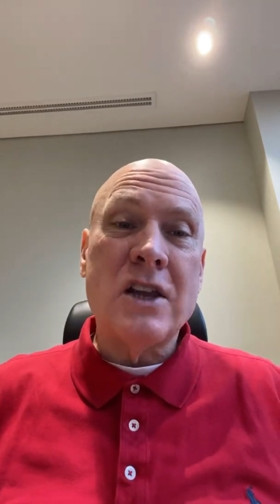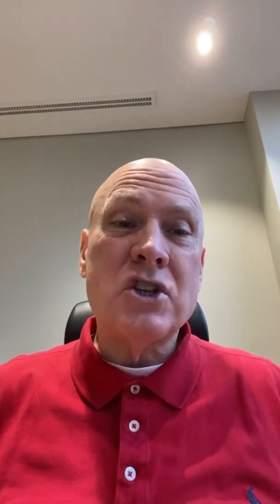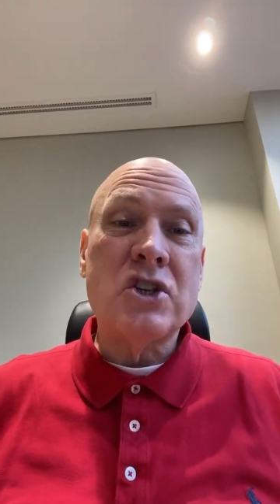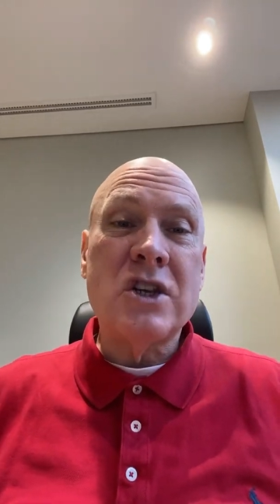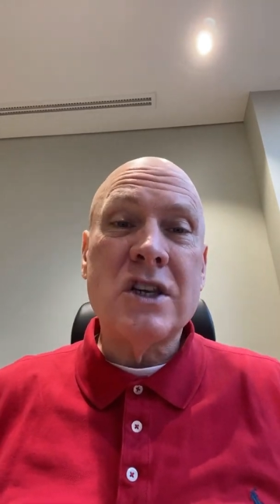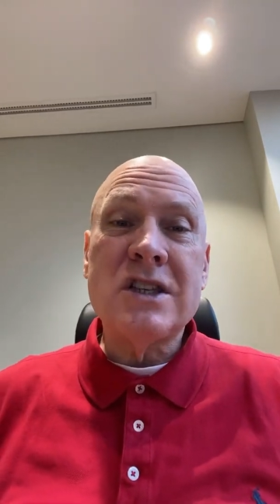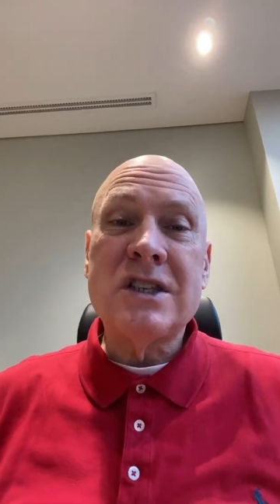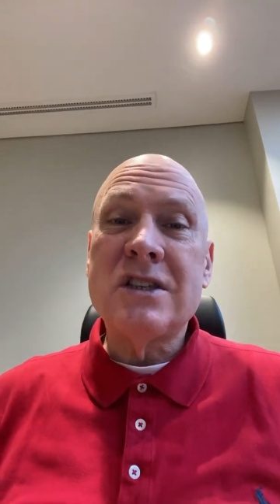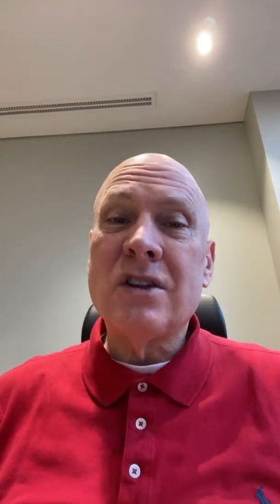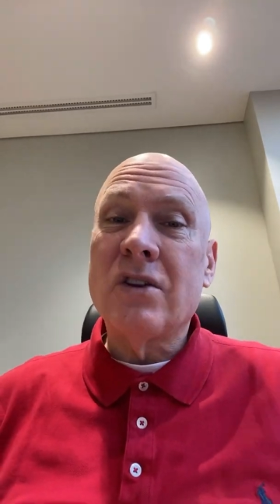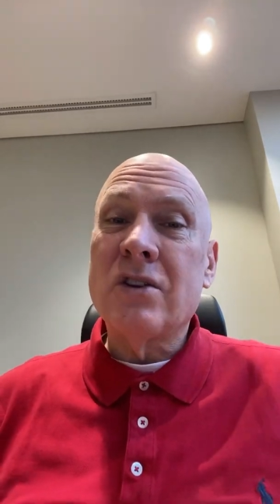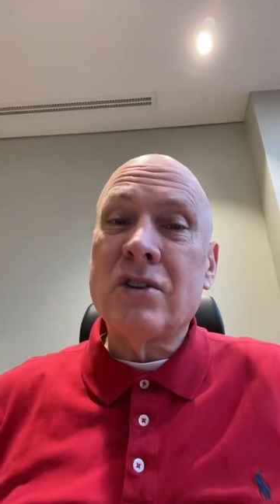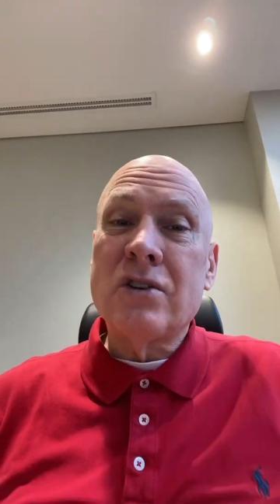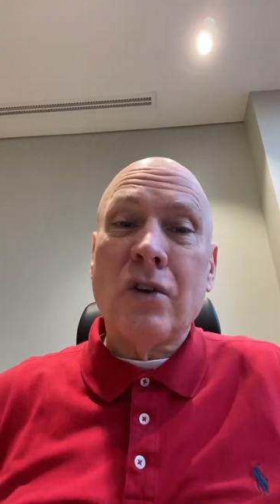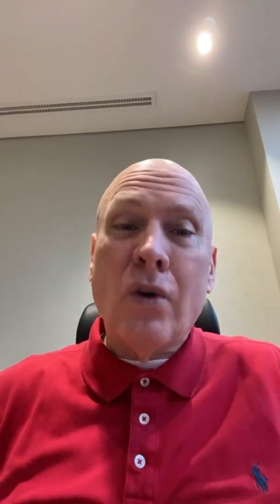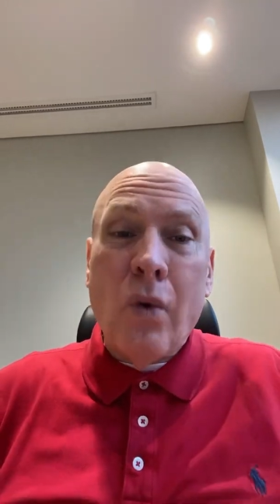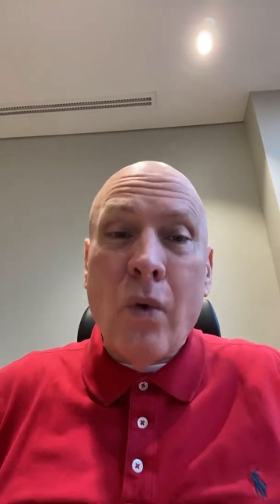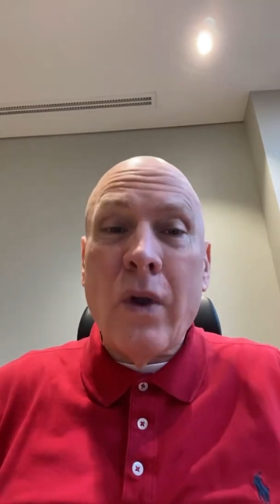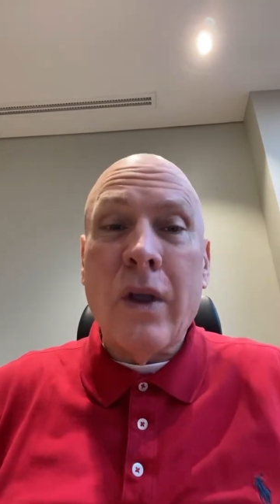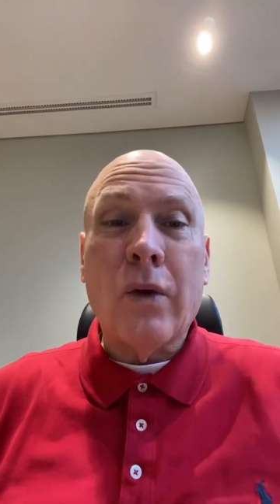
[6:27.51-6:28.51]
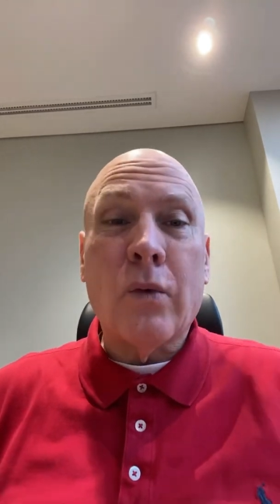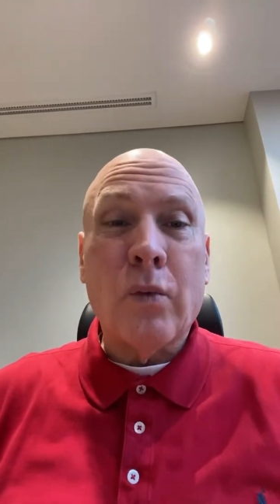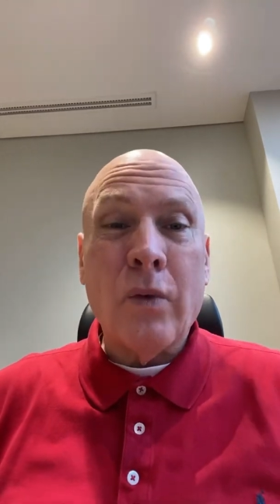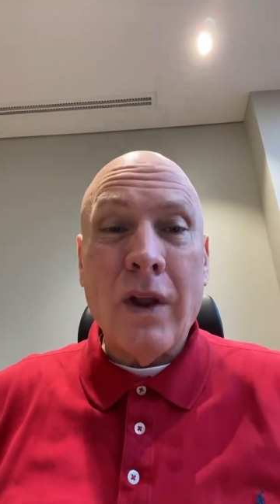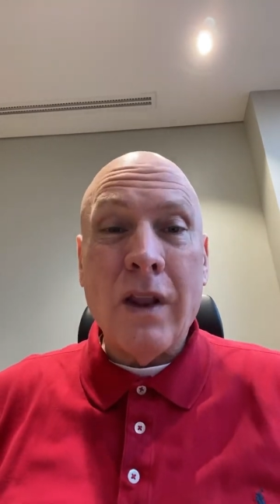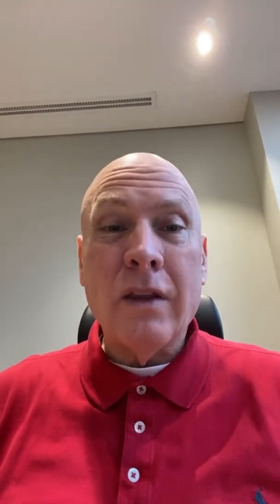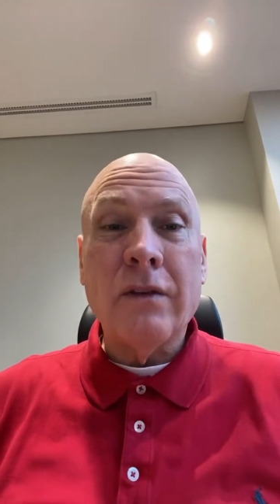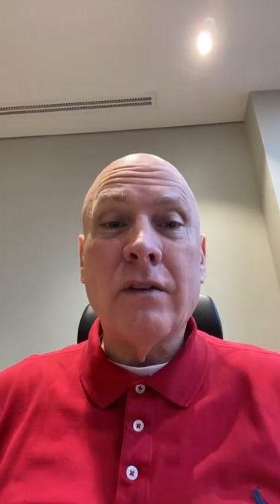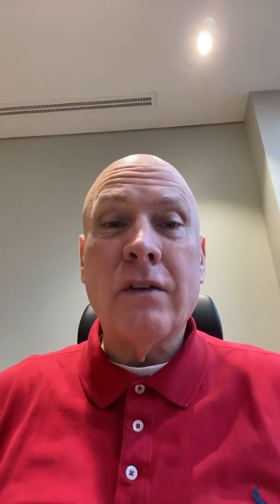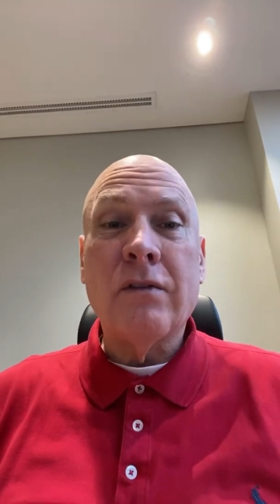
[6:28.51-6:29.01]
she's still doing
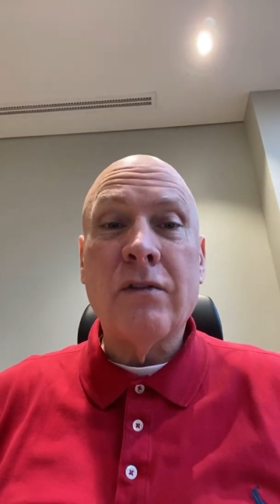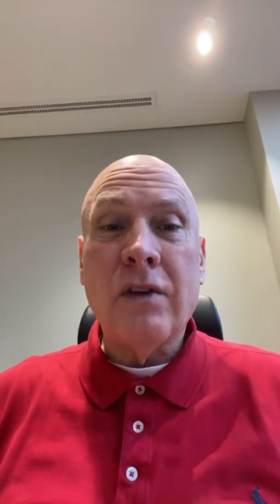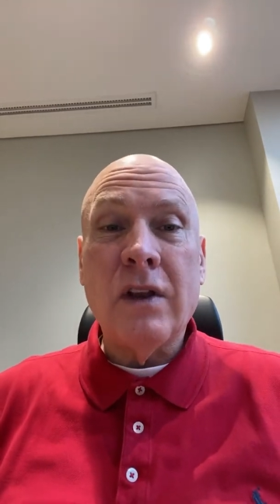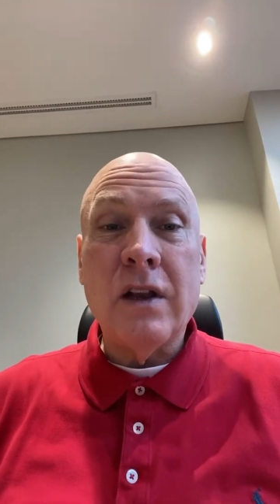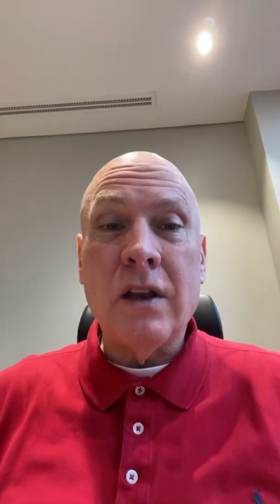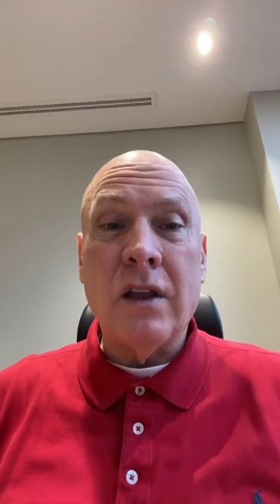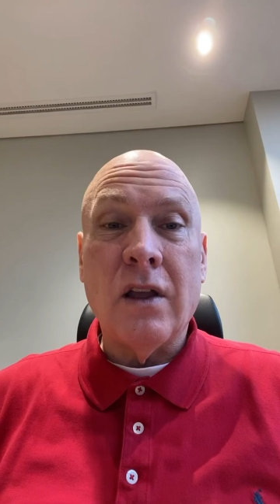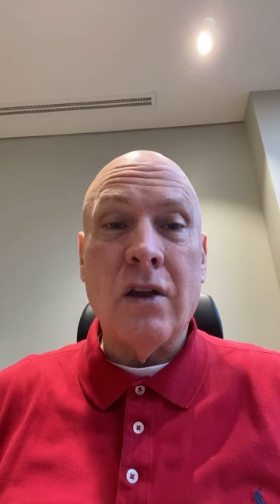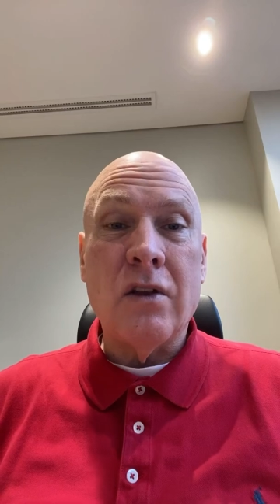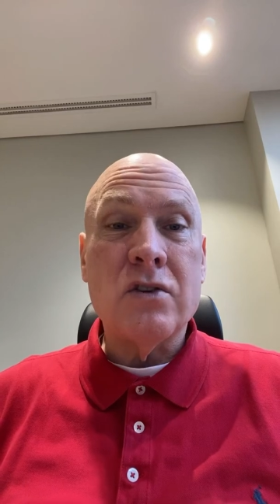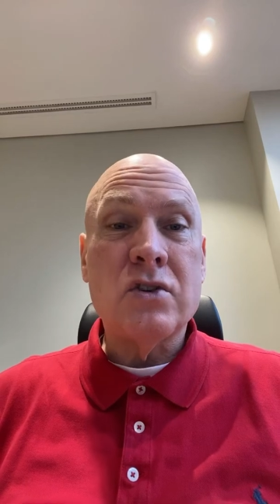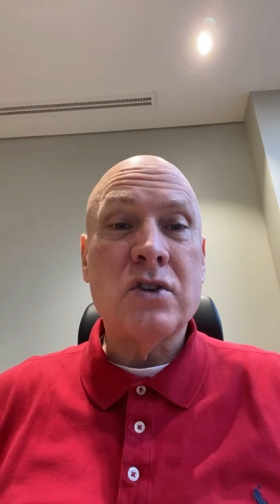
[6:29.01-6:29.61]
relevant videos.